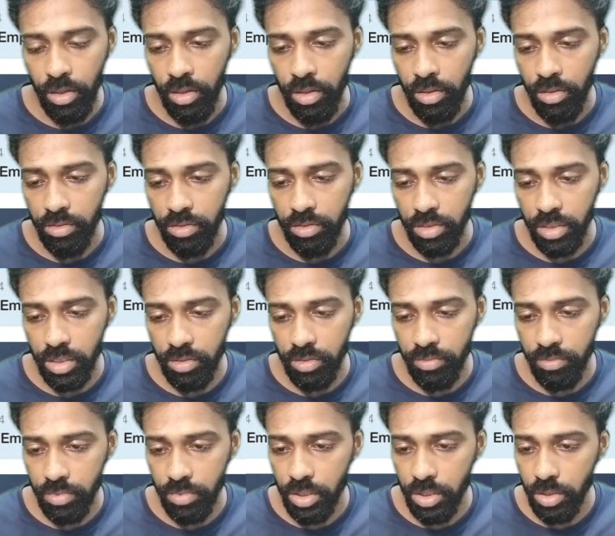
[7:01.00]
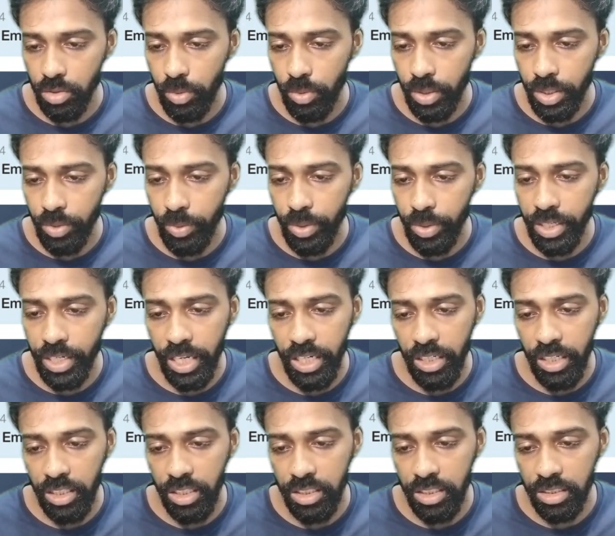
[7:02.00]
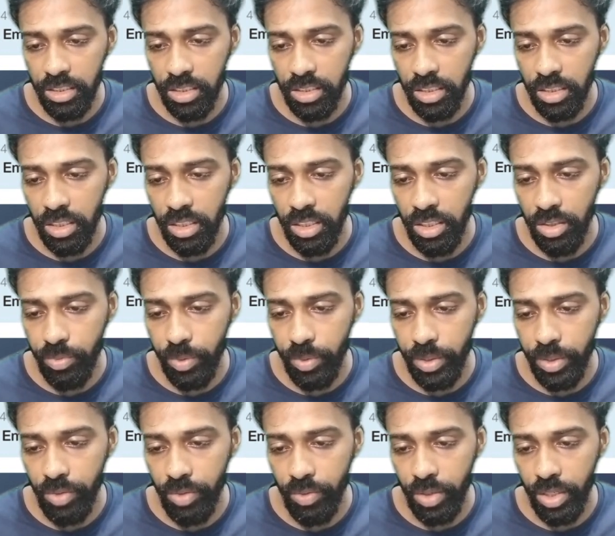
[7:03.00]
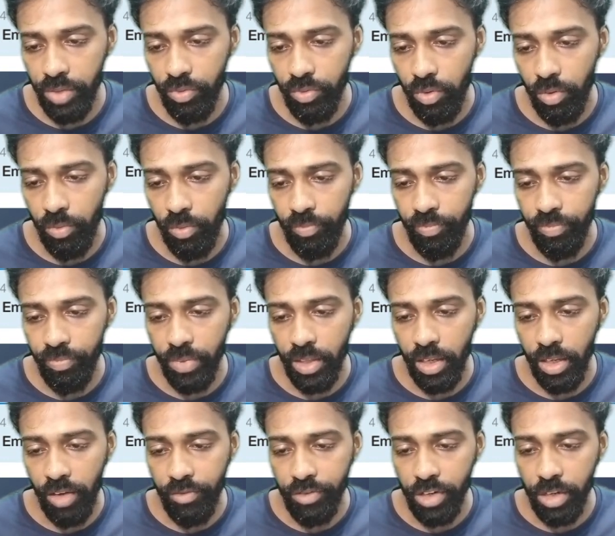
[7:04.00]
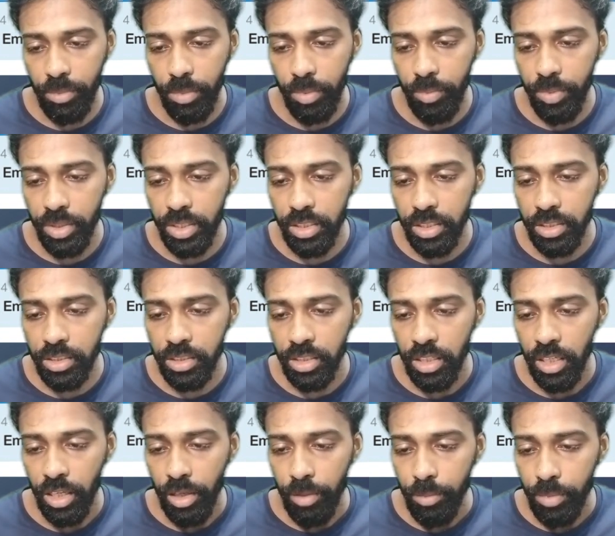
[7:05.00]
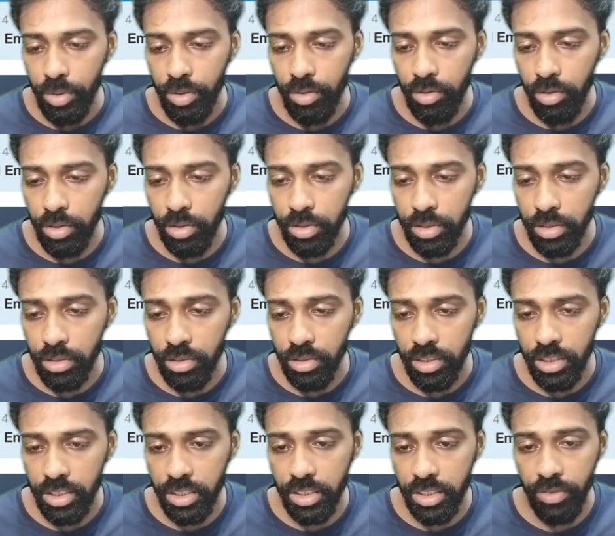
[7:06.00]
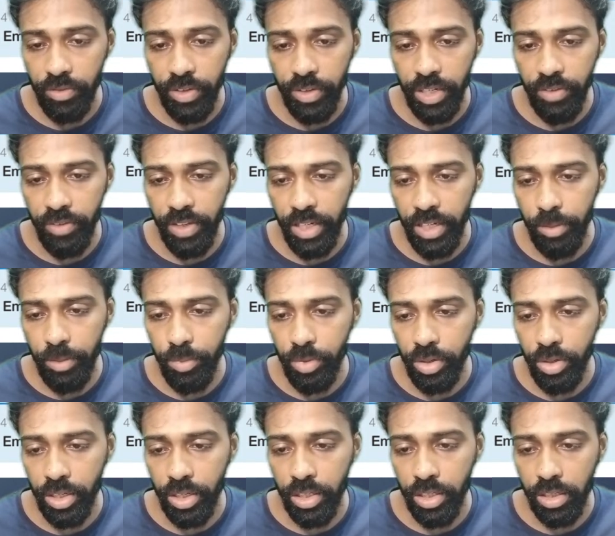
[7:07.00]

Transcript: Okay, so 129 is in 2024. You have to remember this because it's very important